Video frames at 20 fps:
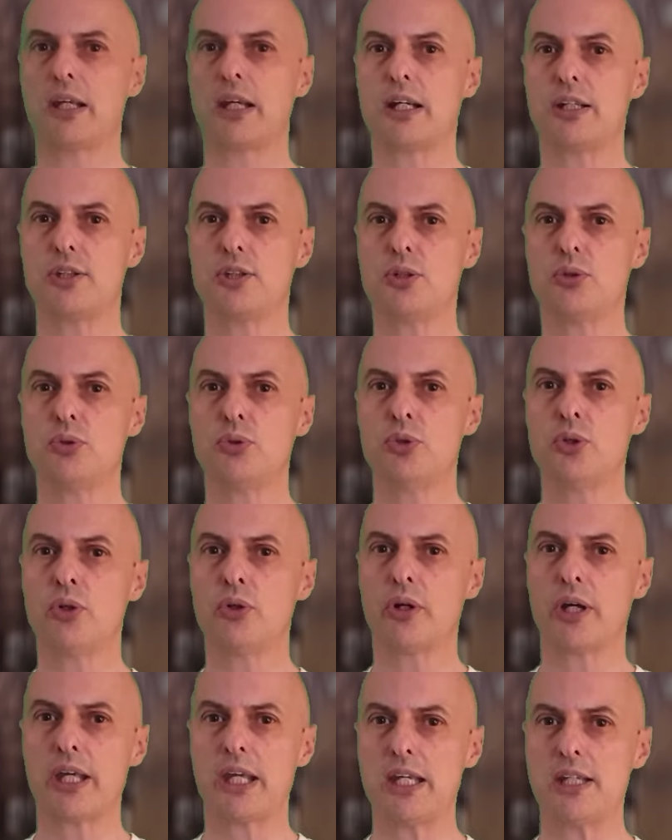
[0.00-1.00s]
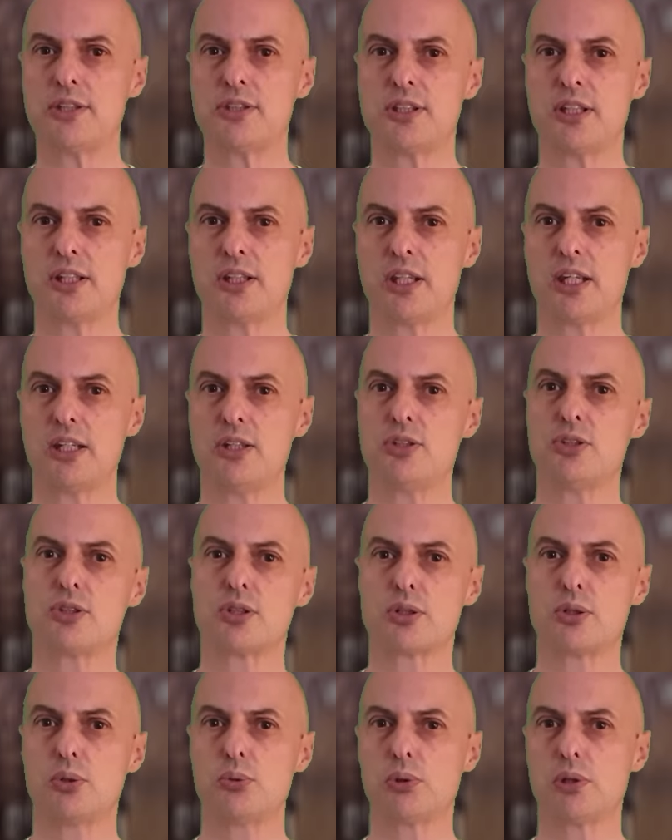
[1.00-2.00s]
and you're not heating the
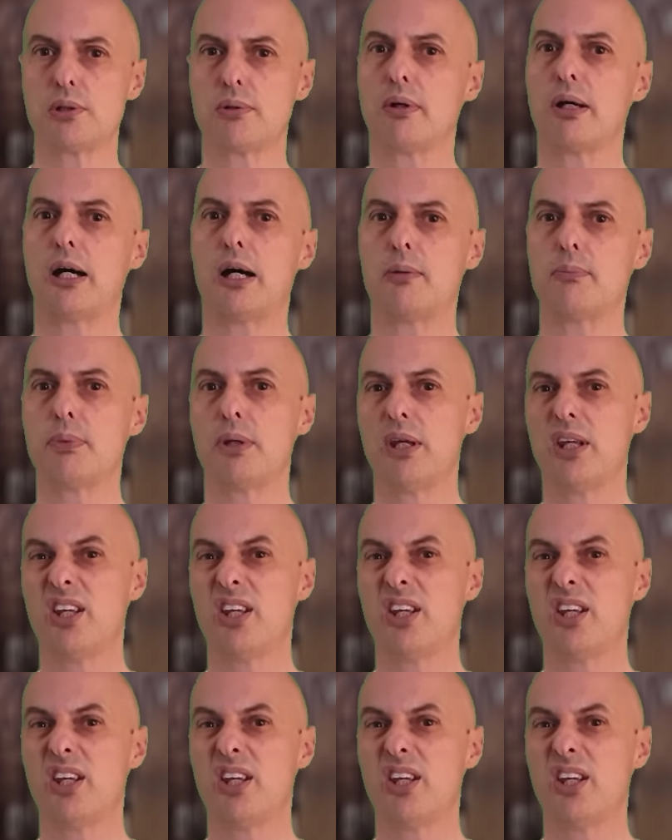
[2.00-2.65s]
intercooler up,